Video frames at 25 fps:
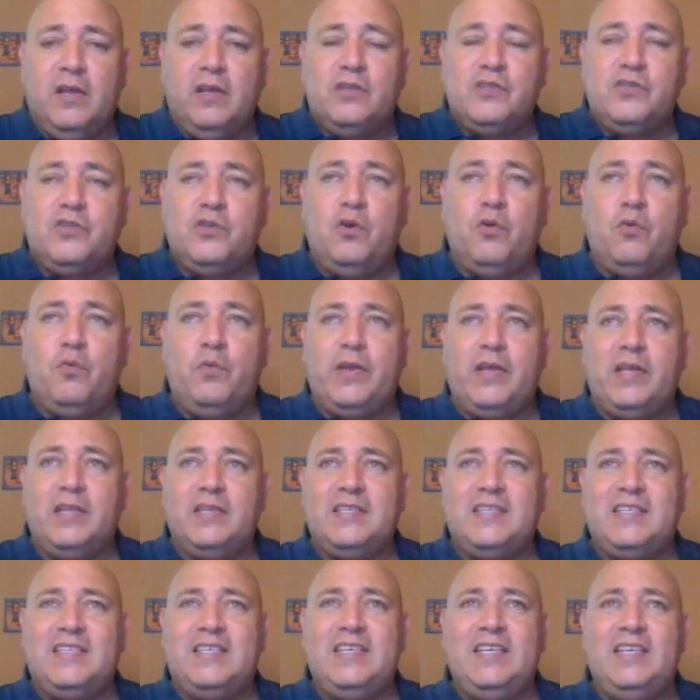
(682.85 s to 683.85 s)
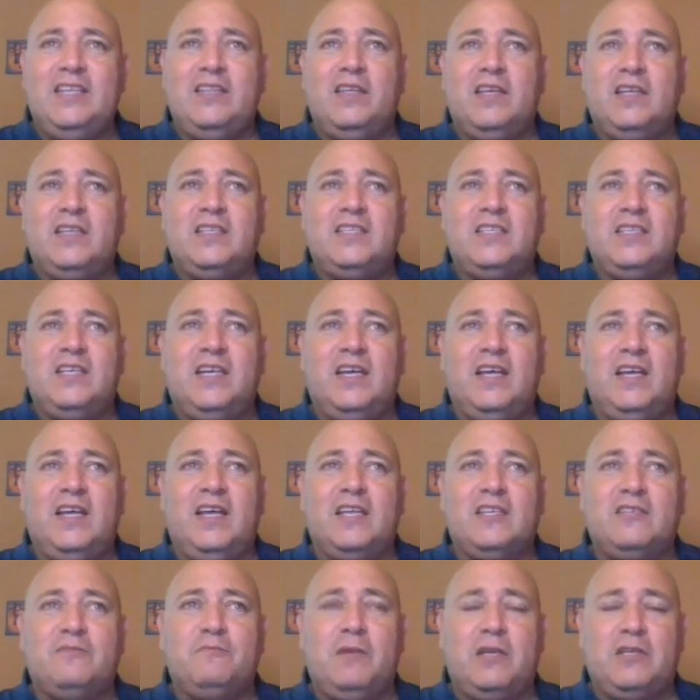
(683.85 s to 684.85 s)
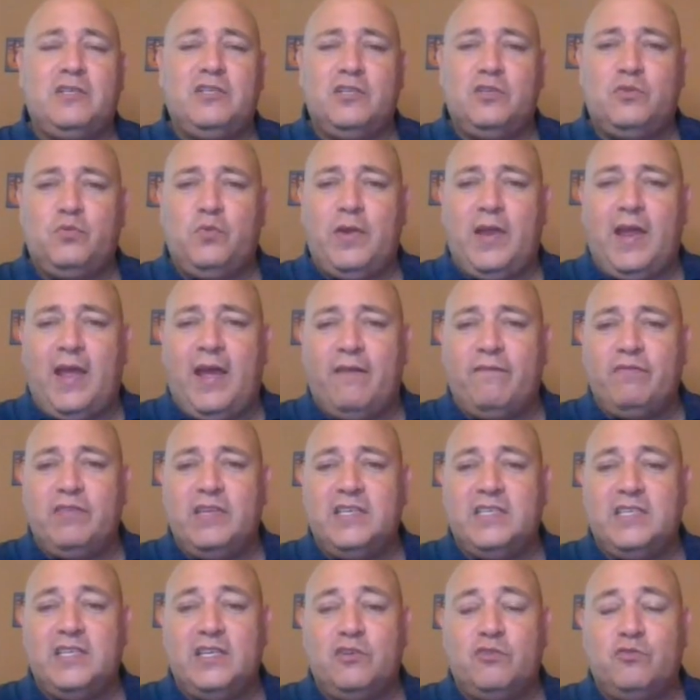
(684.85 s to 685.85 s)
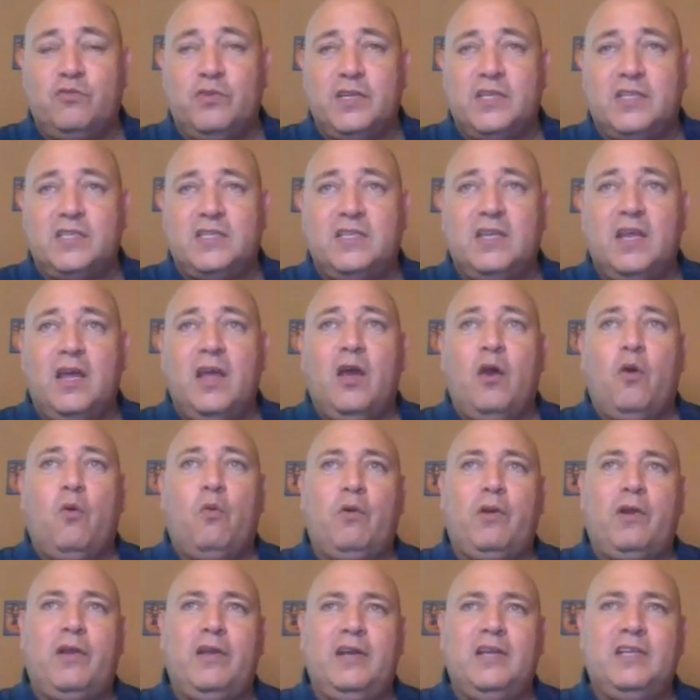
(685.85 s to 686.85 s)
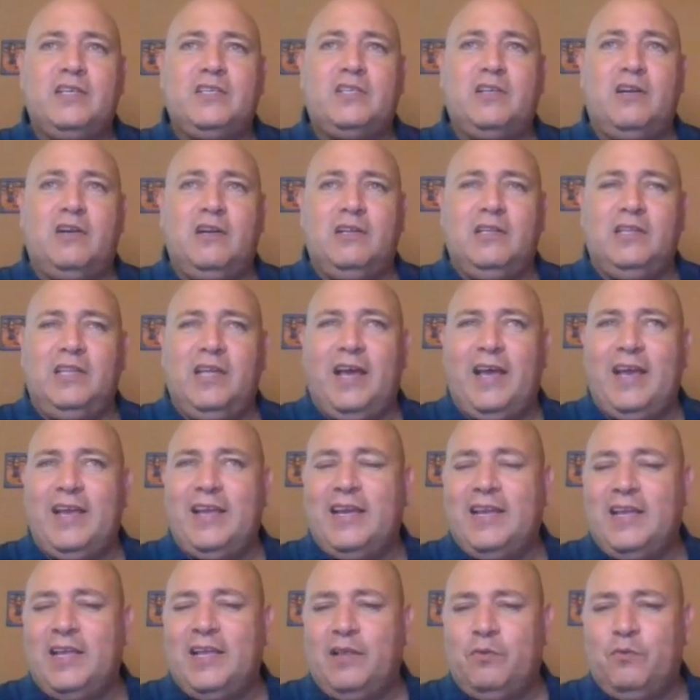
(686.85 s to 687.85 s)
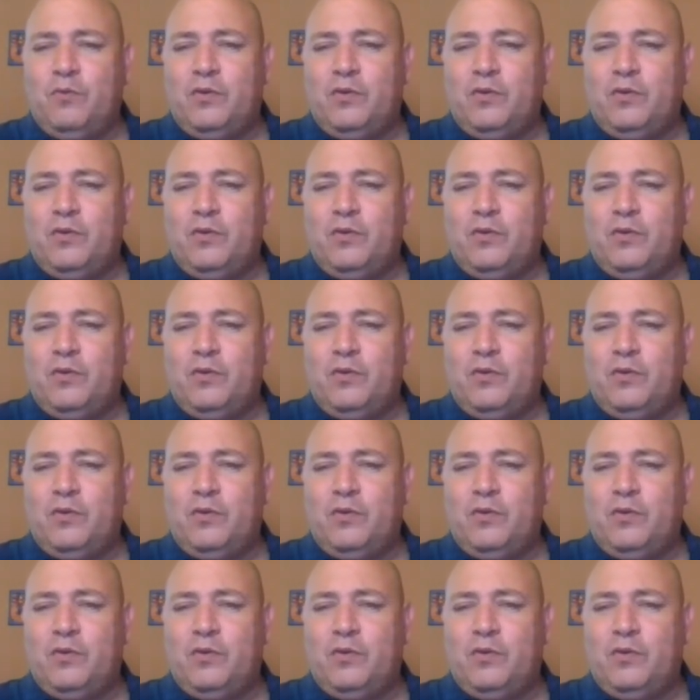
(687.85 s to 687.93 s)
So we can see that as much as we have these interests, we're going to start aligning.